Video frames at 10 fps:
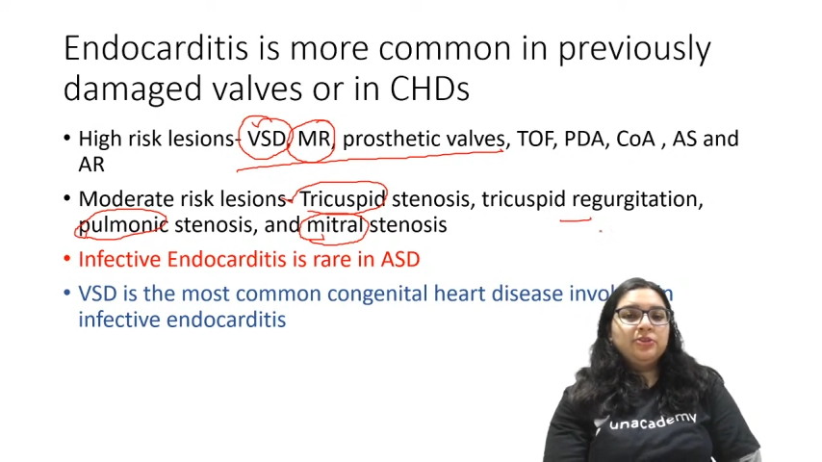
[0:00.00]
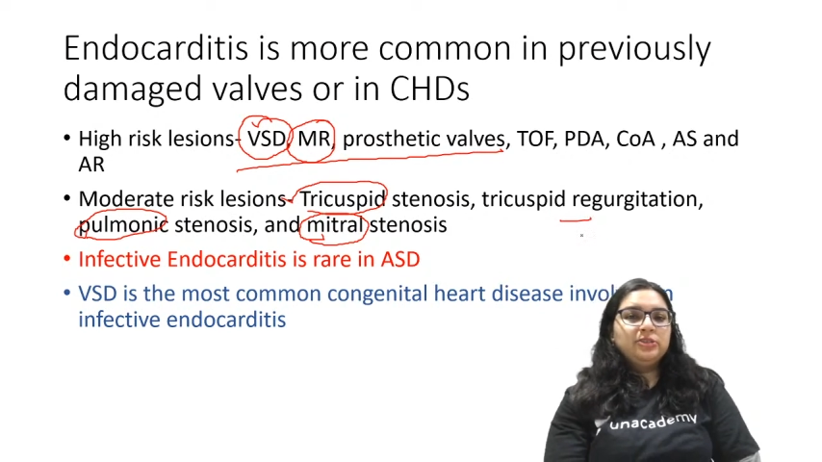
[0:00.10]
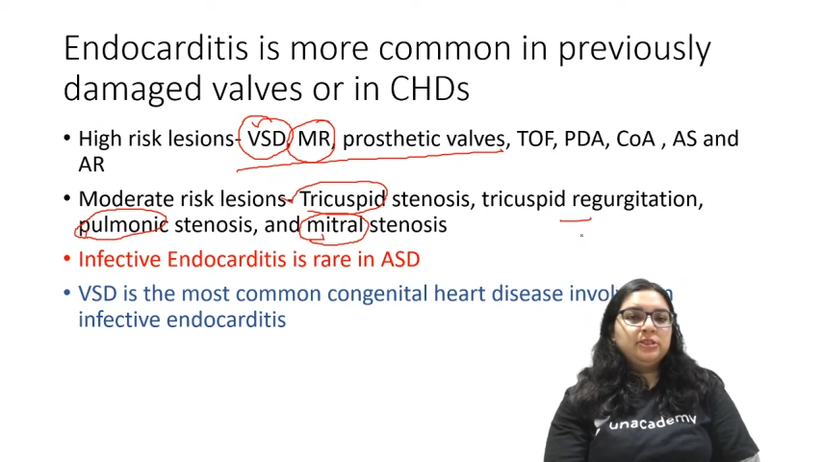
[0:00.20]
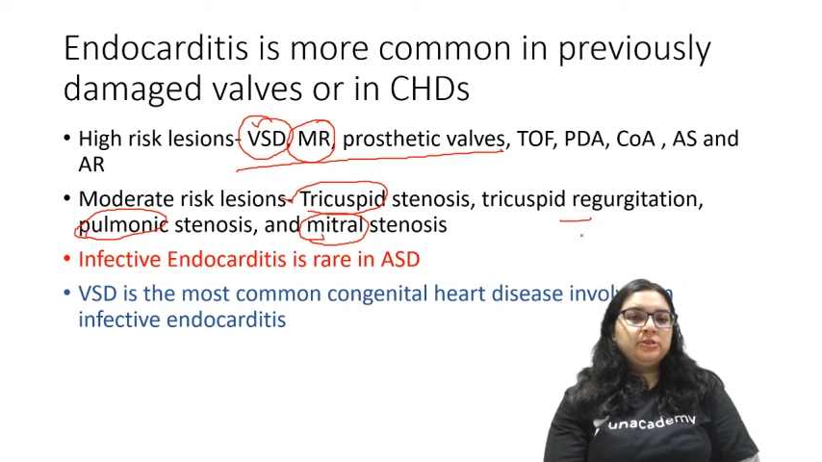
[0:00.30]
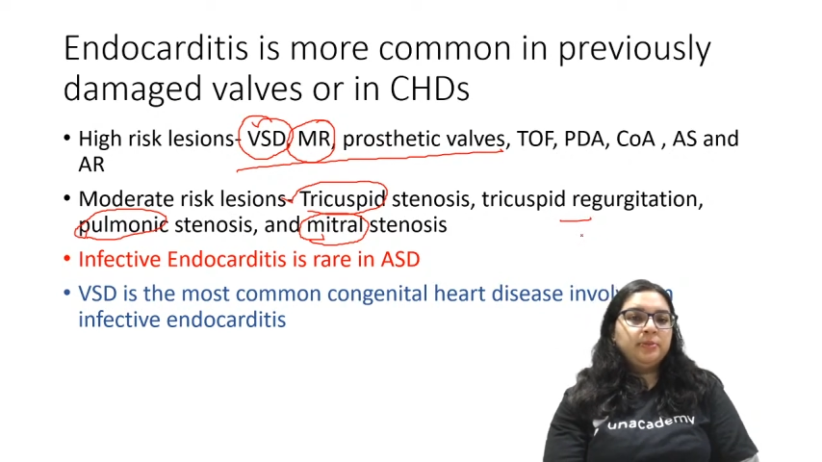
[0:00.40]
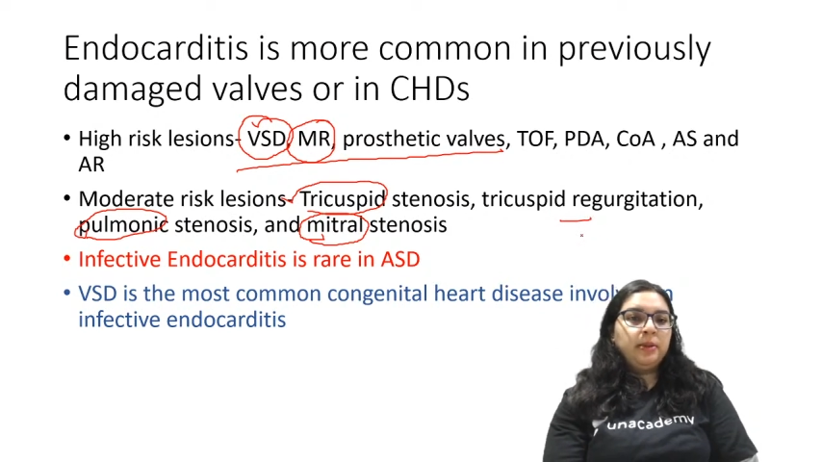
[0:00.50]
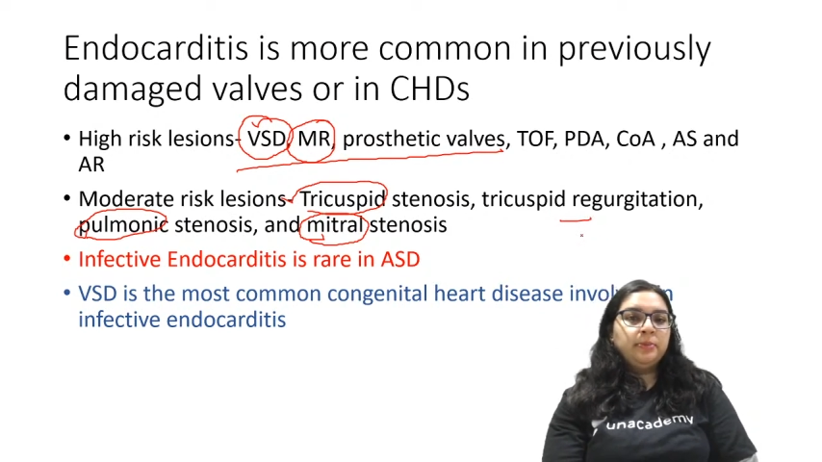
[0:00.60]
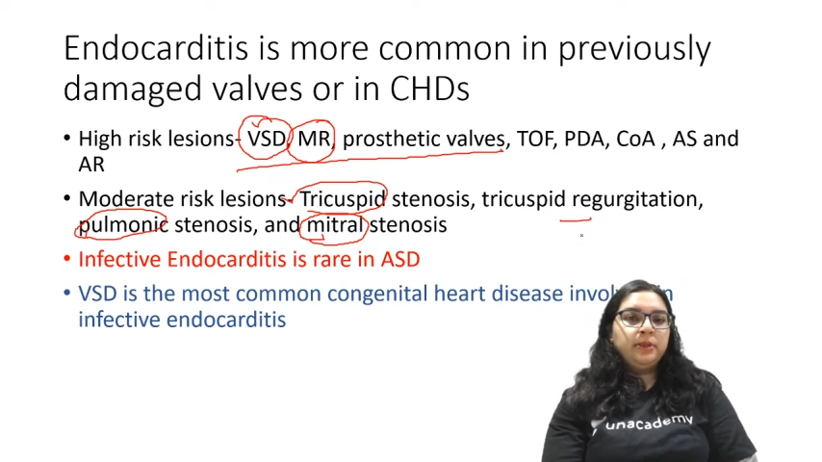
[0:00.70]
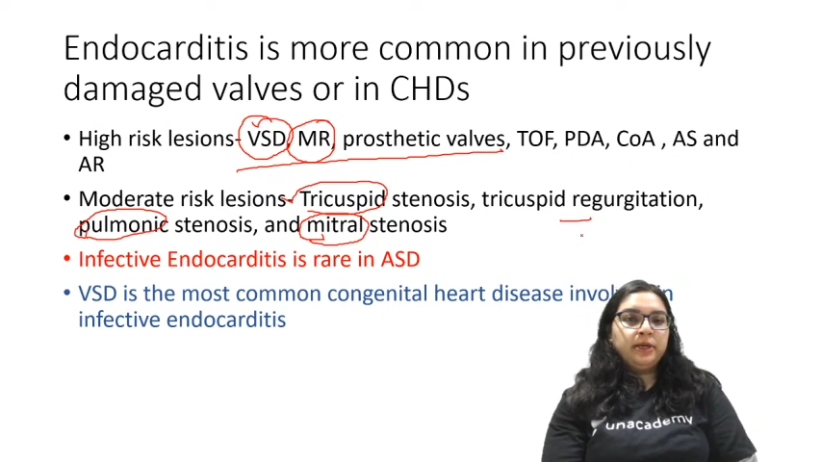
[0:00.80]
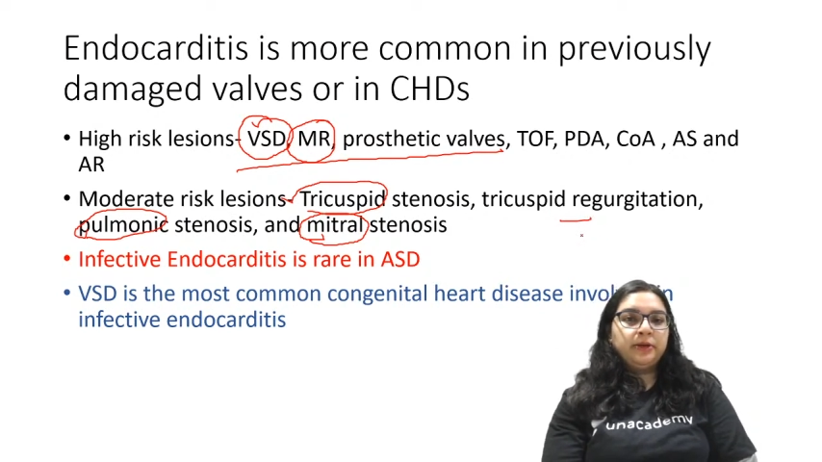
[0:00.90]
so just
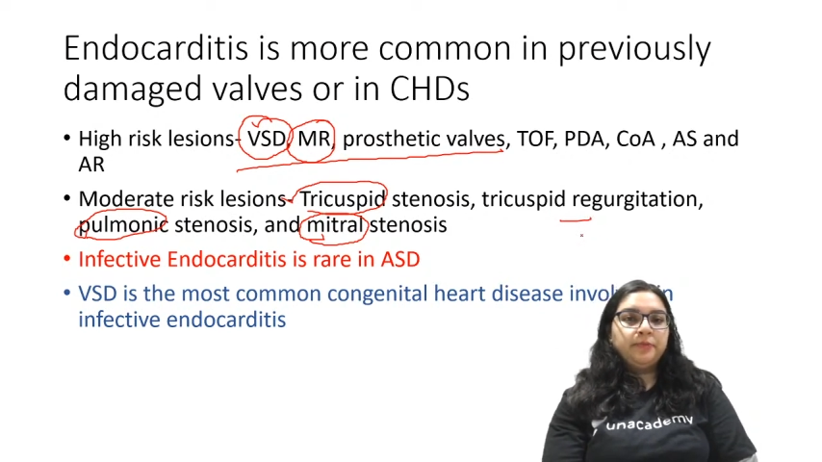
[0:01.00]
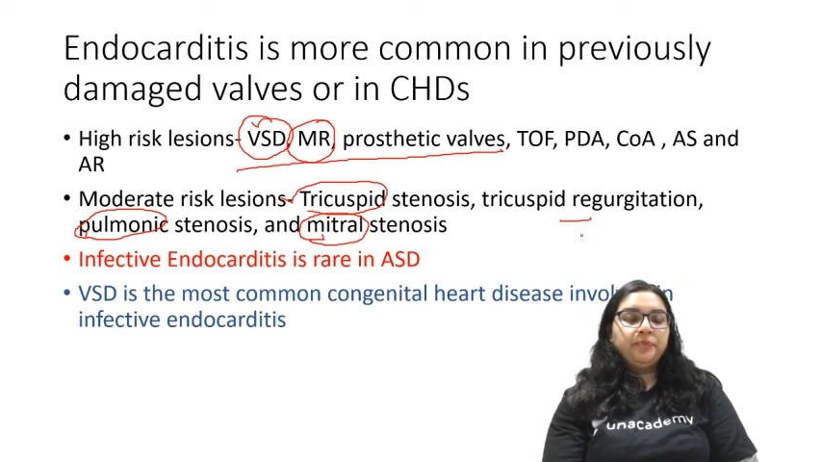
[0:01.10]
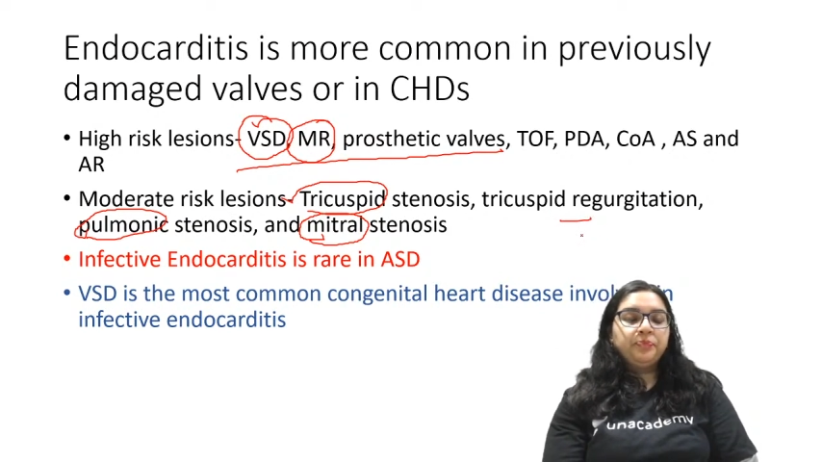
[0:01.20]
remember it.